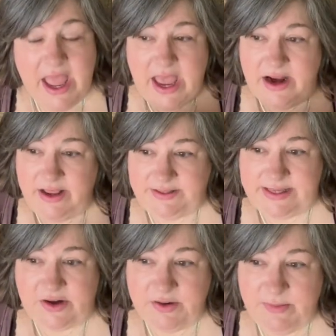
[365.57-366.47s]
And I
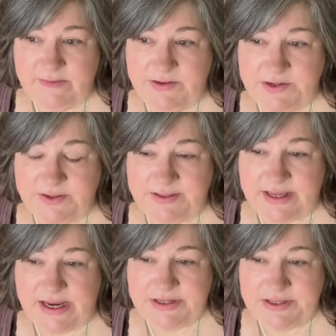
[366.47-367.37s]
centered my
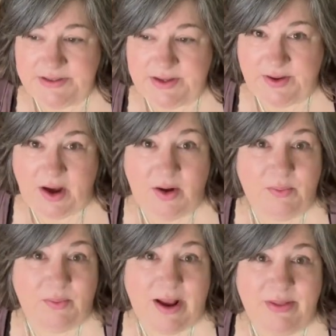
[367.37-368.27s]
visualizations
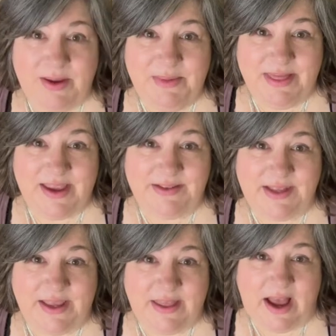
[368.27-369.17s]
around them and things
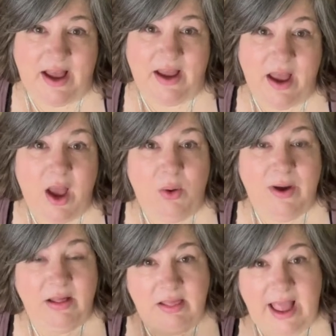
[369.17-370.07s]
like that.
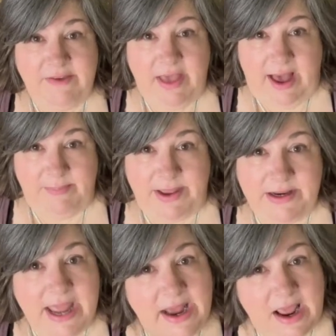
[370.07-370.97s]
Well, life
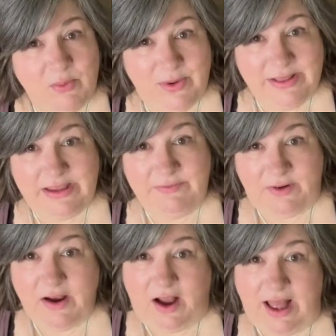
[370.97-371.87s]
happened, and I really
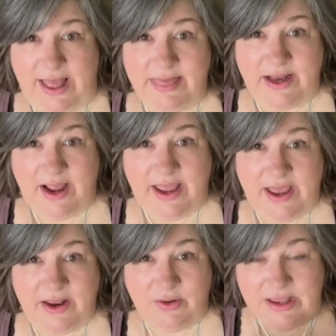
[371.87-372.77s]
forgot that I
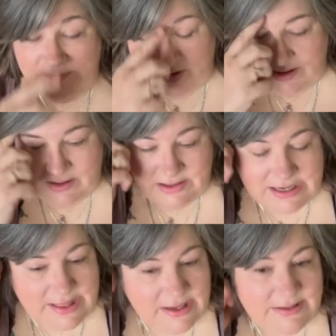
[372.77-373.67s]
had even
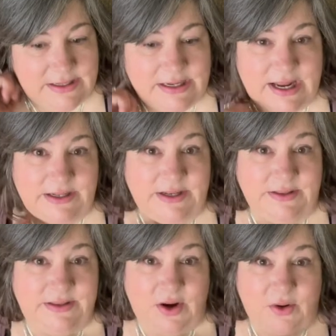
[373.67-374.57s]
done these
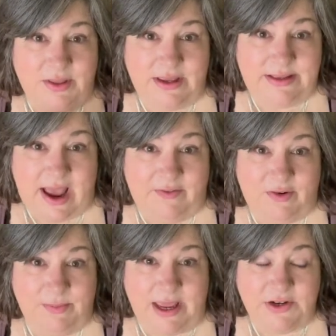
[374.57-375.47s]
intentions or these
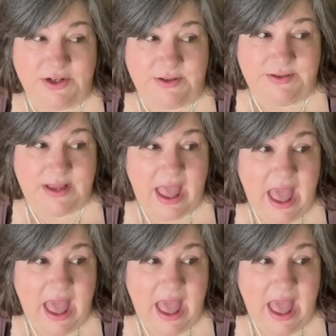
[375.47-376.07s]
affirmations.